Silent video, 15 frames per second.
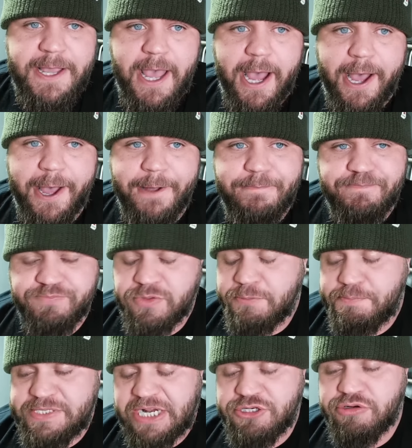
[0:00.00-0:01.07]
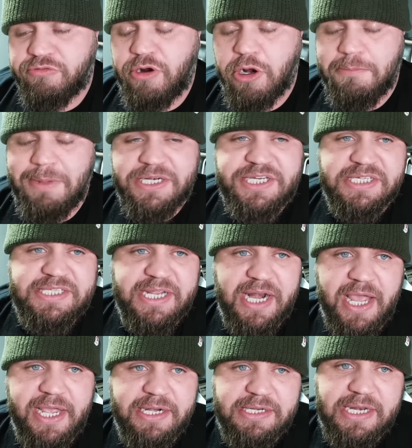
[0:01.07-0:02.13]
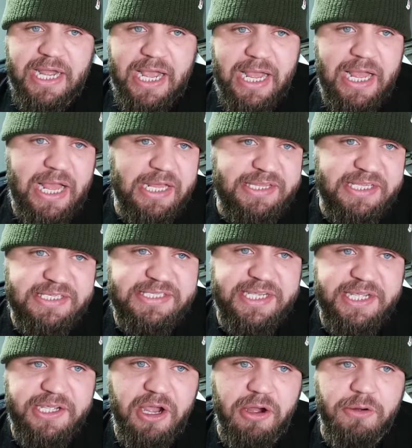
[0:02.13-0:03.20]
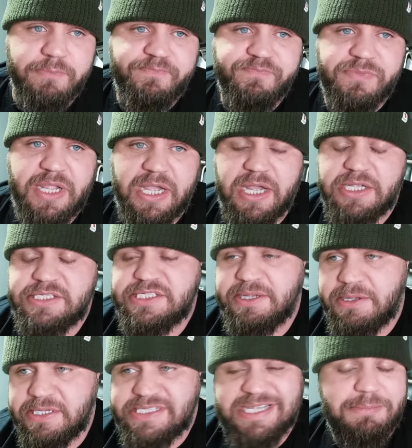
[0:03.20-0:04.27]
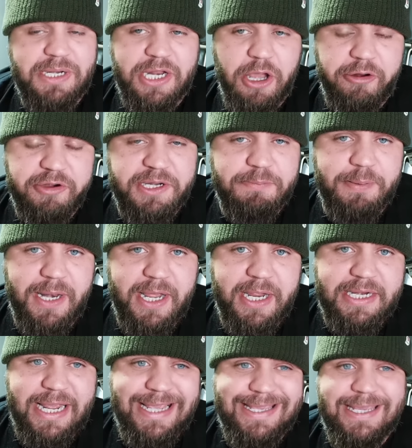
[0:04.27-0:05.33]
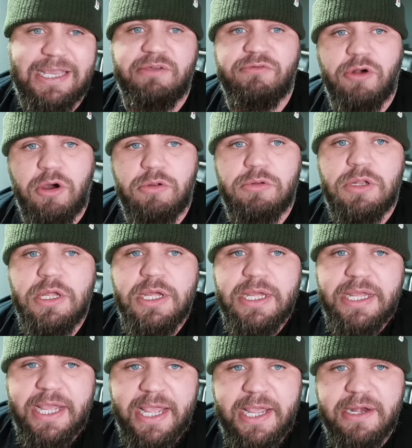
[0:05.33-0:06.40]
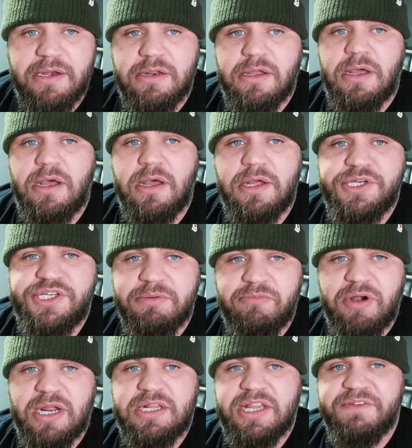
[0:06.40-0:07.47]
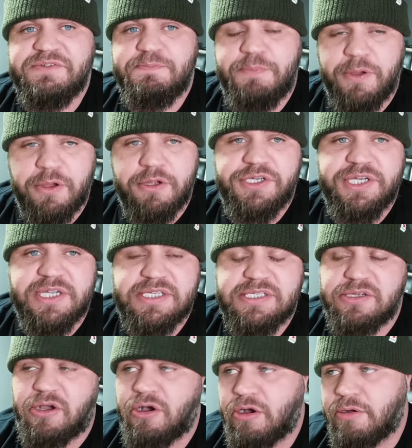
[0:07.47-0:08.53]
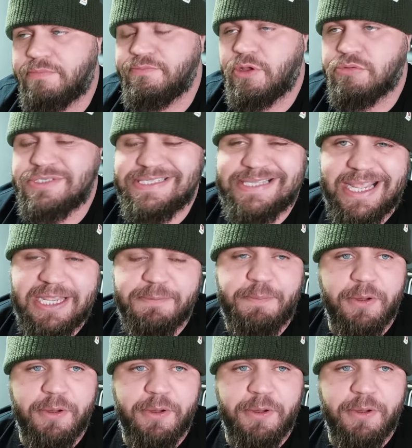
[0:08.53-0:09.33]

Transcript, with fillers: Um, potential role at Manchester United. I think CEO uh, se seemingly already played a key role in uh, Jim Ratcliffe's purchase or you know stake